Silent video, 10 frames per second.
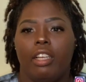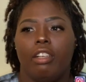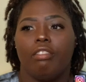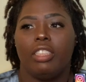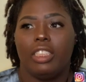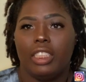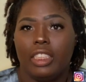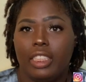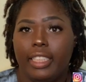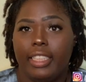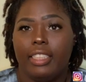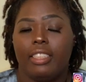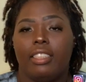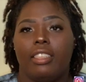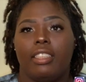
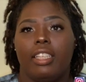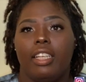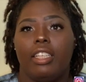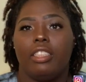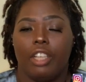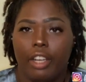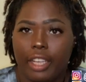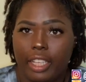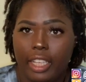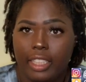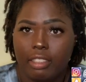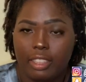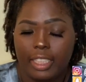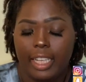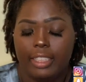resistance, target
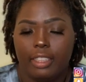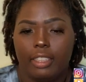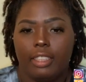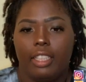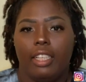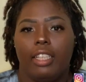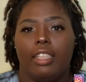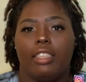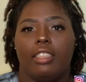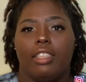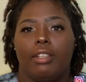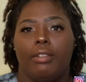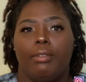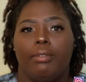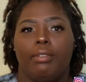exercising.
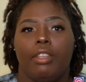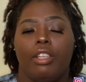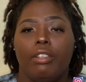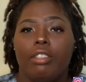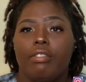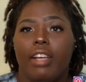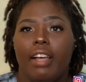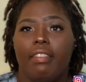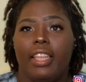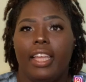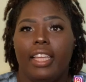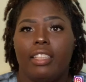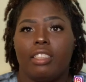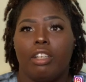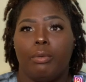So those 5
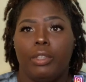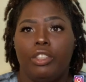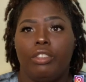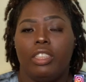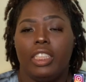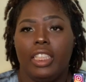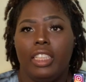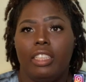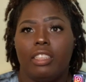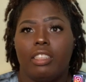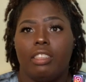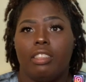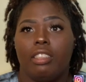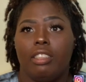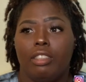things are what you need
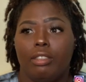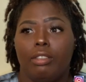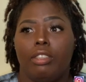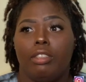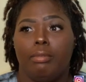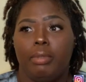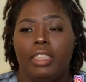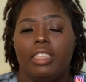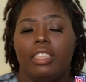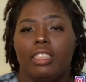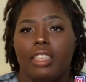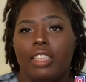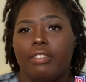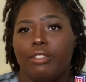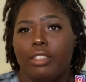to do to be
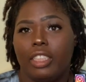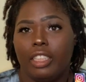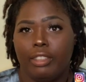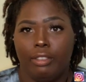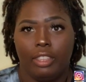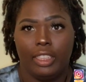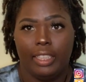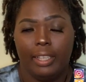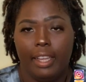successful in losing